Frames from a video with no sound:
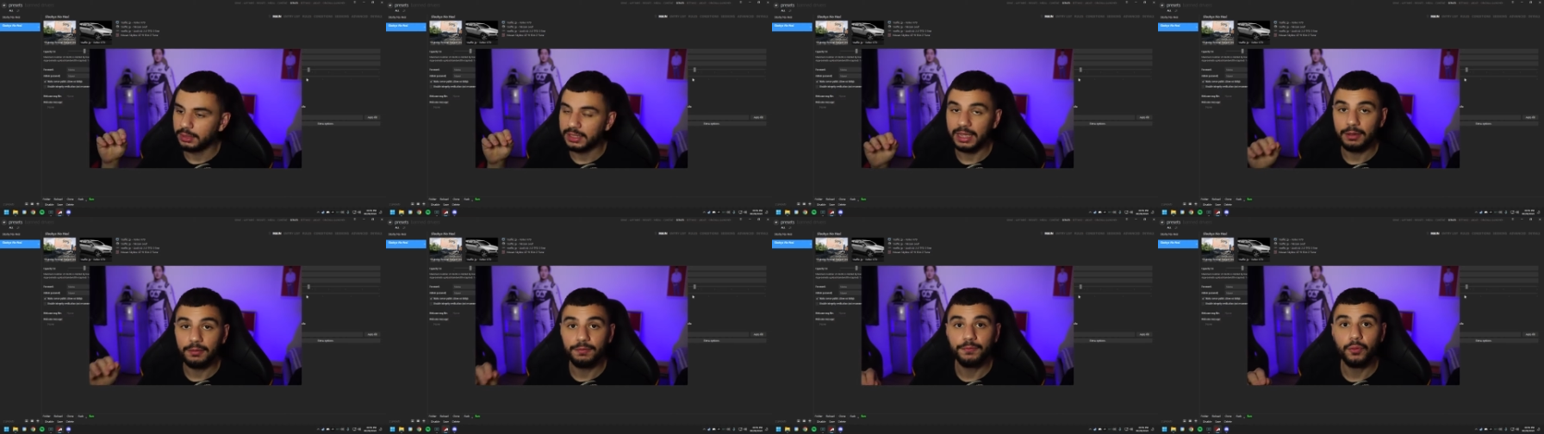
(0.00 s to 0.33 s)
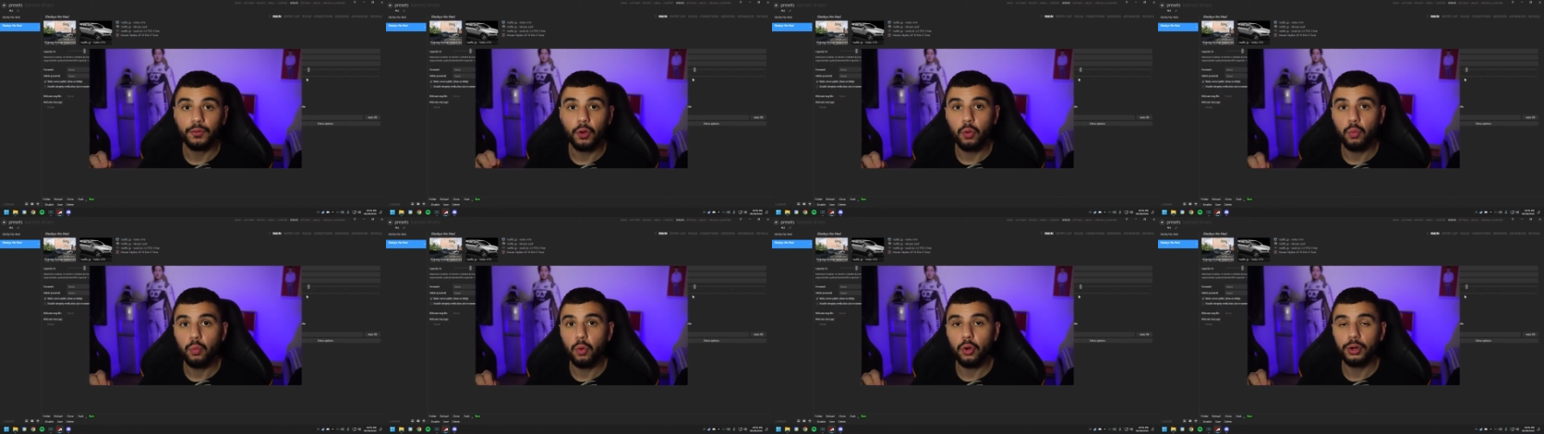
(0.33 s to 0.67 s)
Now,
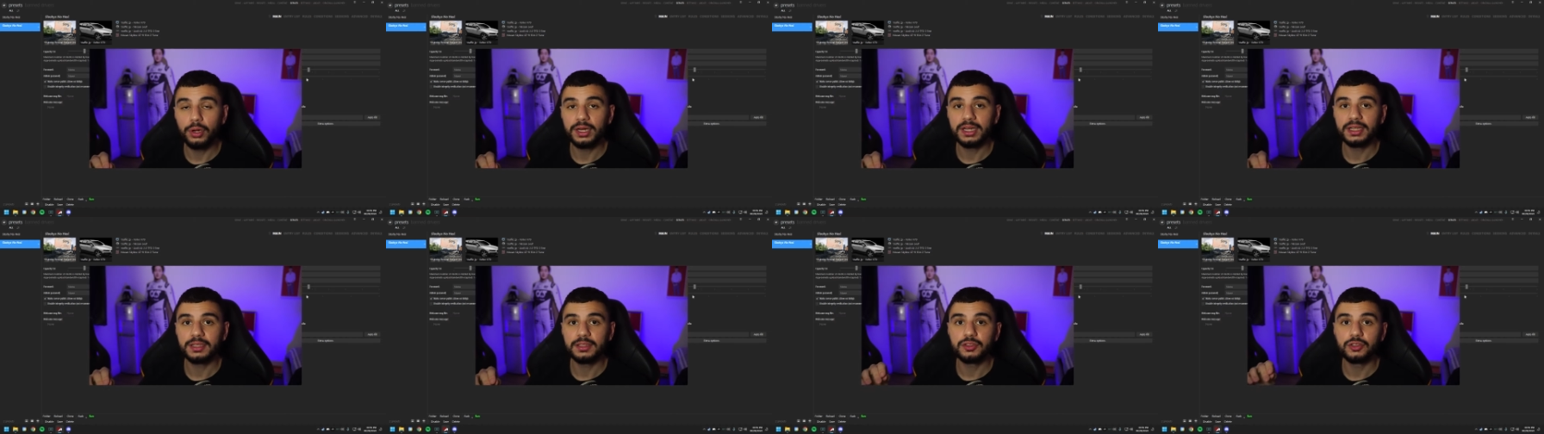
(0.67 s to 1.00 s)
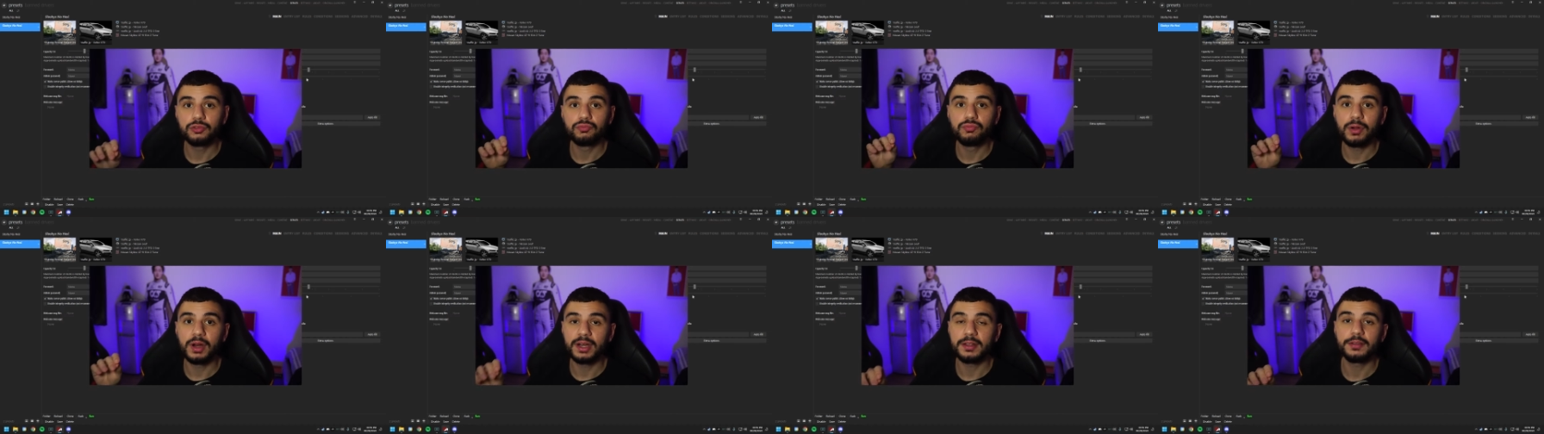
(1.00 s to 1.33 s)
forewarning, to
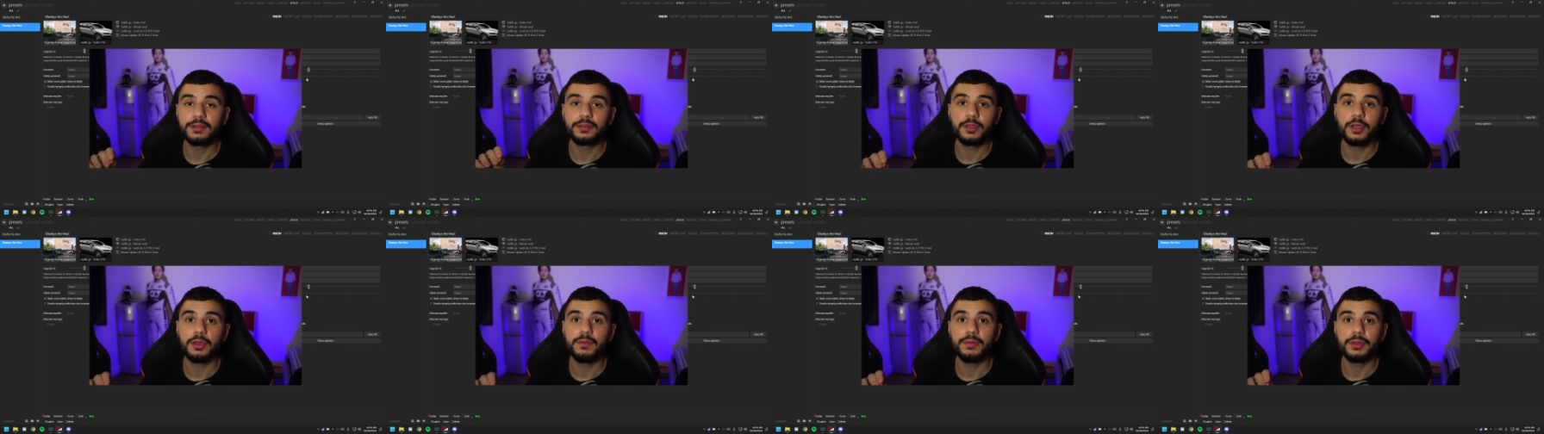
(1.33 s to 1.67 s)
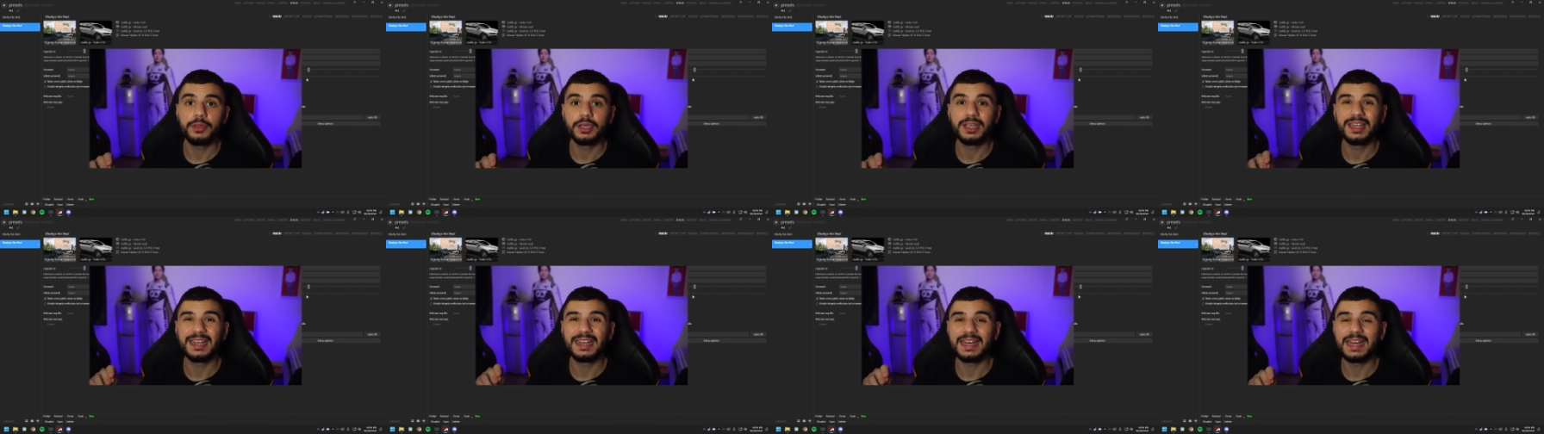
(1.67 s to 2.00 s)
run a server,
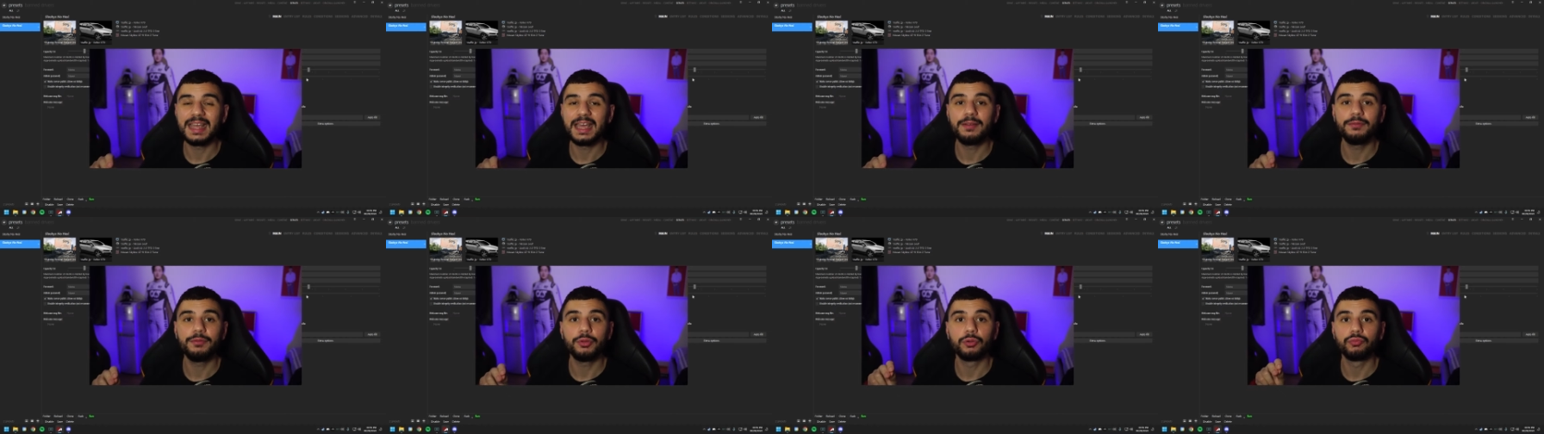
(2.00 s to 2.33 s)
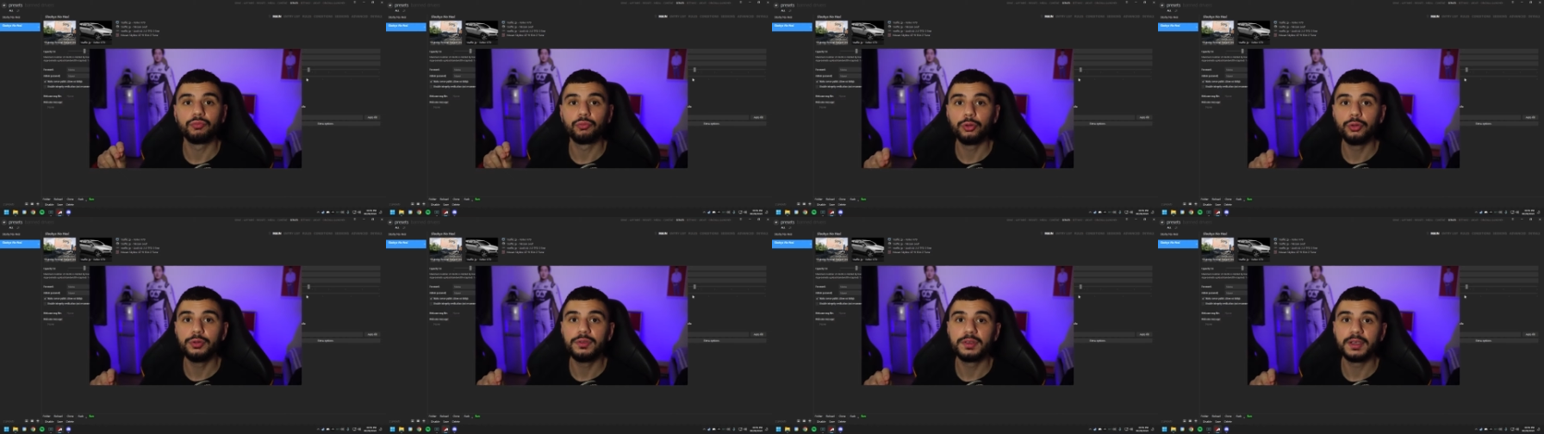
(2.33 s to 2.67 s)
you're going to have your
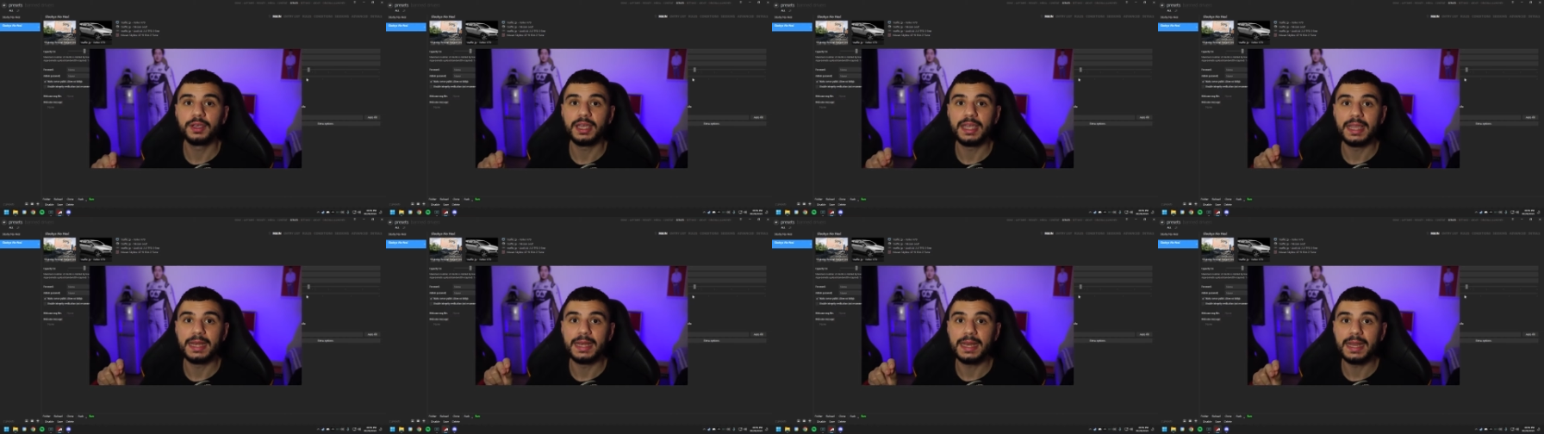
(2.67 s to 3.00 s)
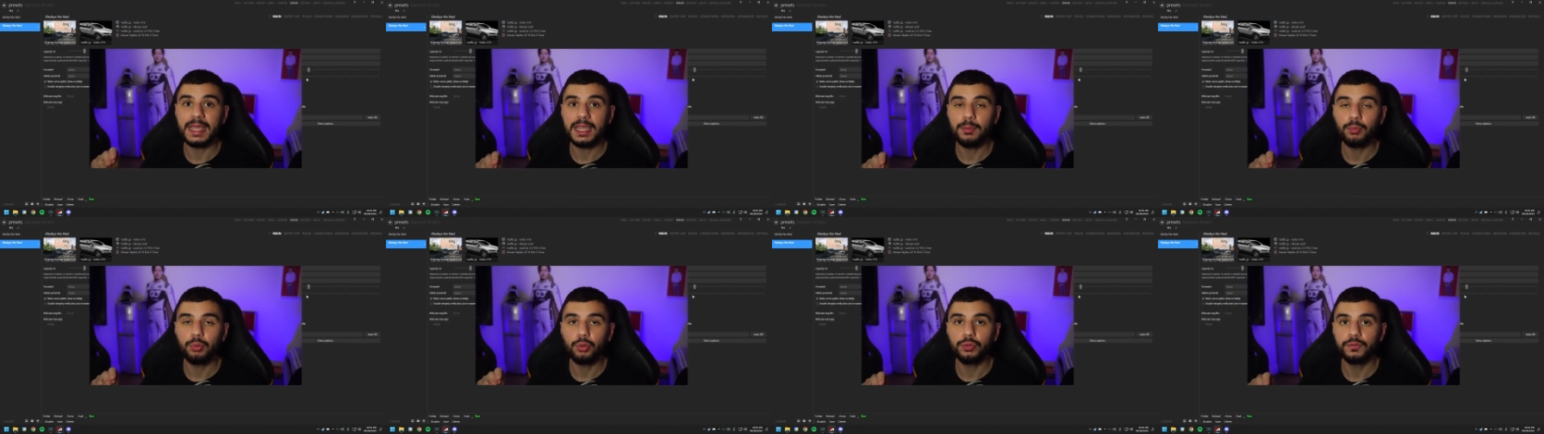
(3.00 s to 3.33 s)
router
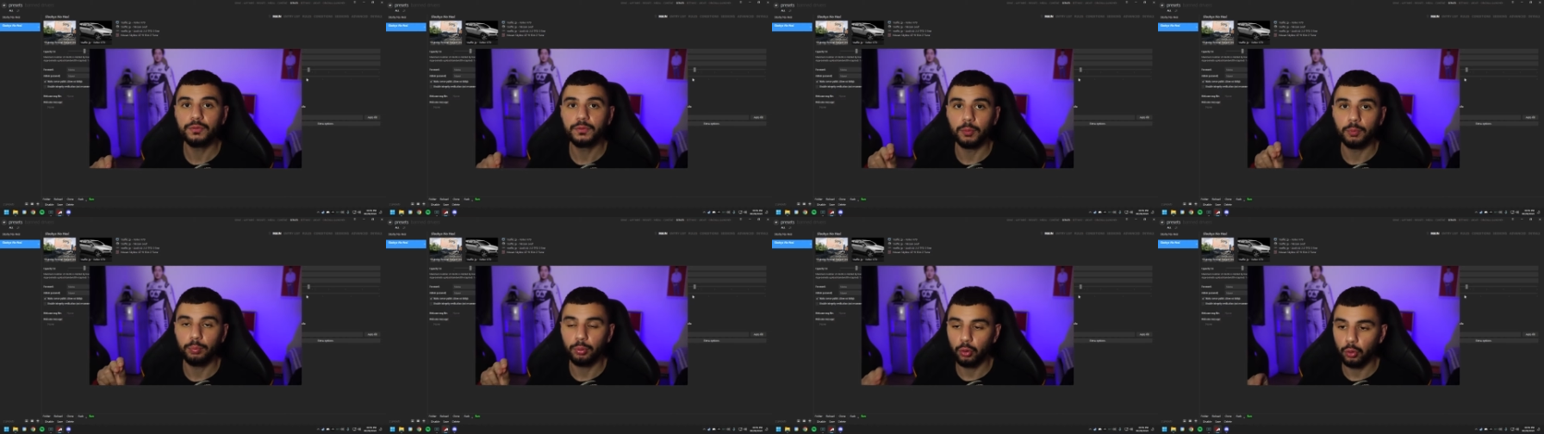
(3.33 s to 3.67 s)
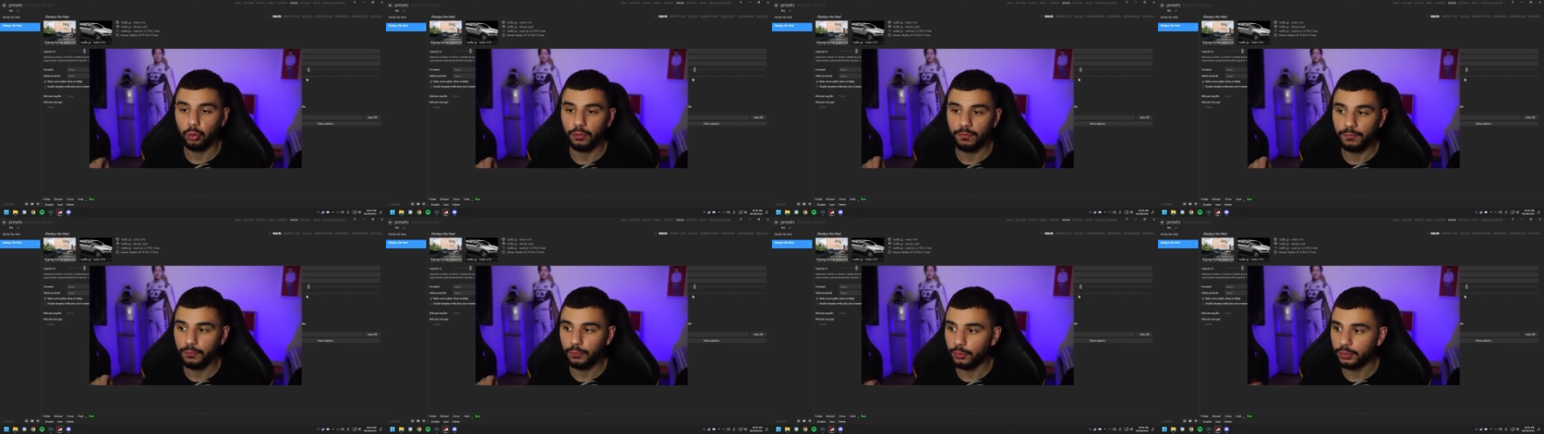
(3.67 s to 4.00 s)
enabled for
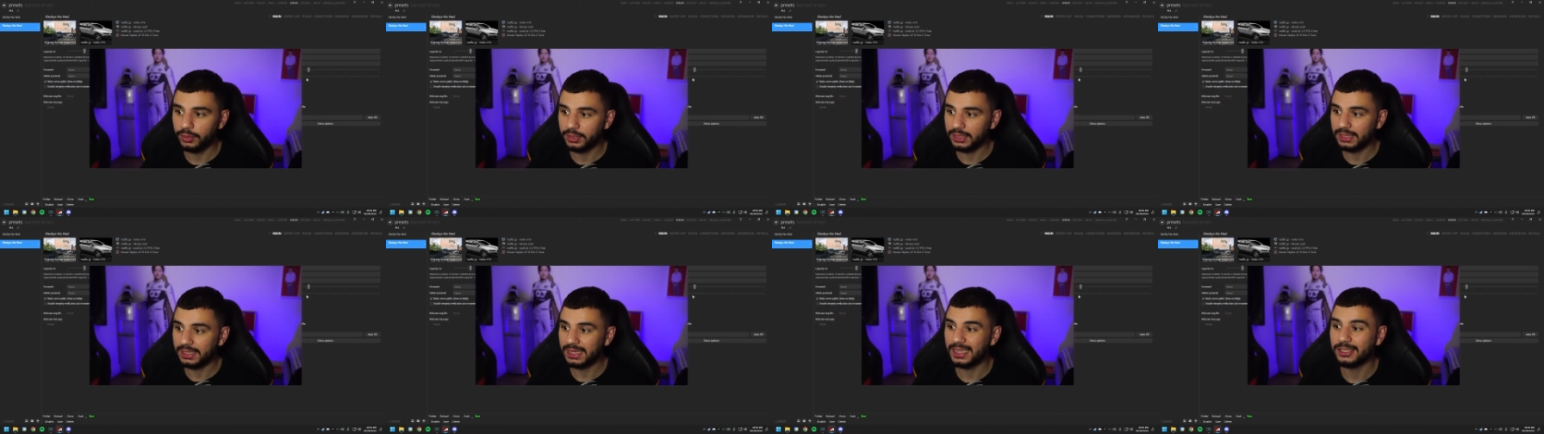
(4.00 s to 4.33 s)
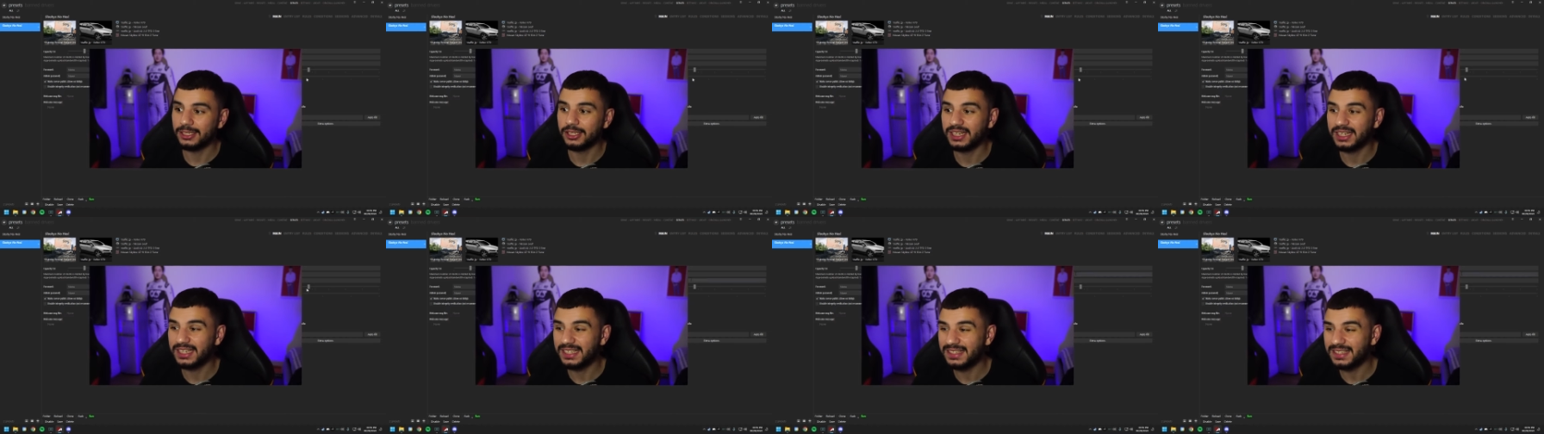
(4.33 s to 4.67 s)
port forwarding and
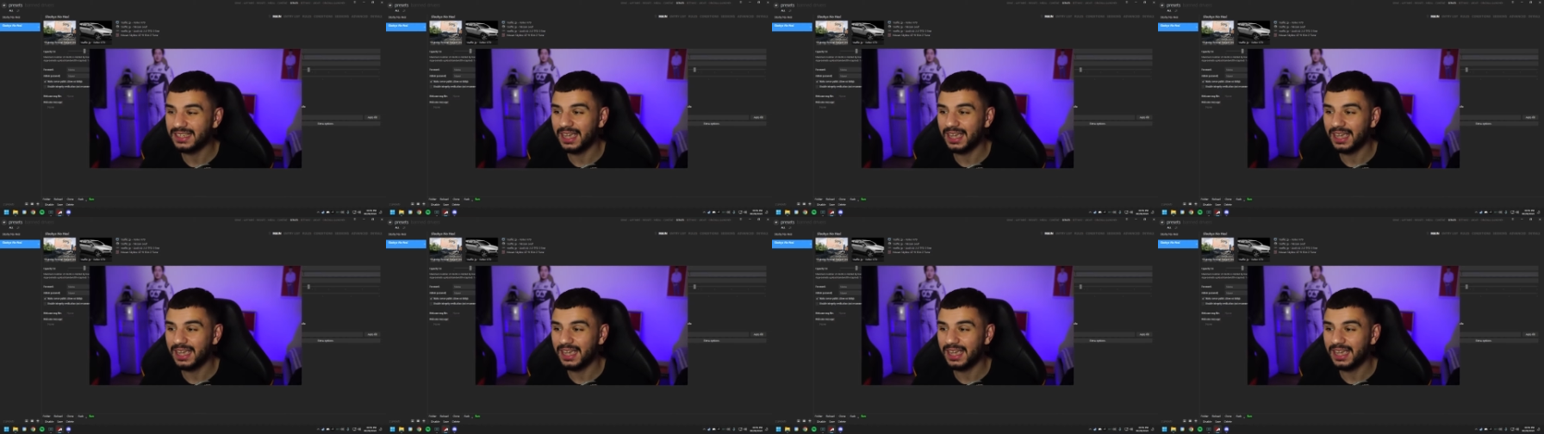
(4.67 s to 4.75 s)
you need to